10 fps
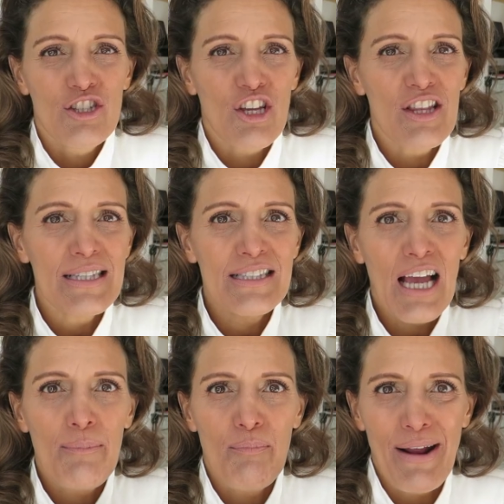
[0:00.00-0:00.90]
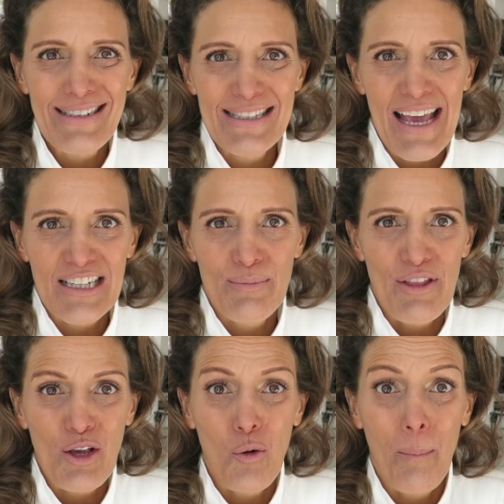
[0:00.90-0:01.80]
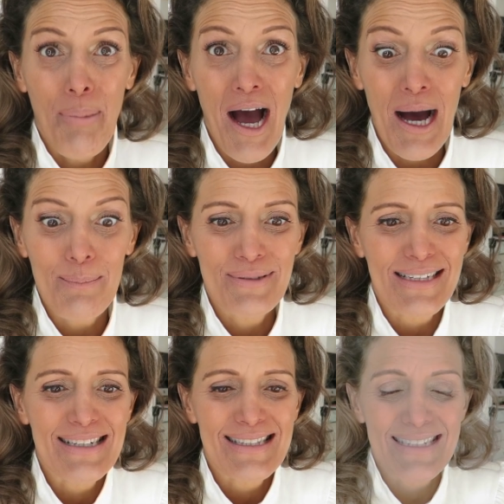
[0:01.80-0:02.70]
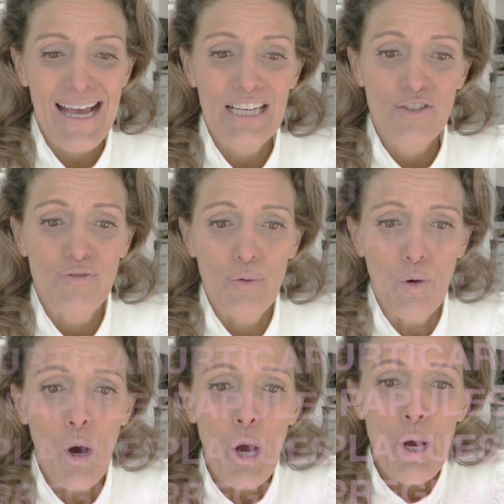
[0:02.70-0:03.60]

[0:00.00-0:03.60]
So this type of pregnancy eczema they call PUPPS, and it stands for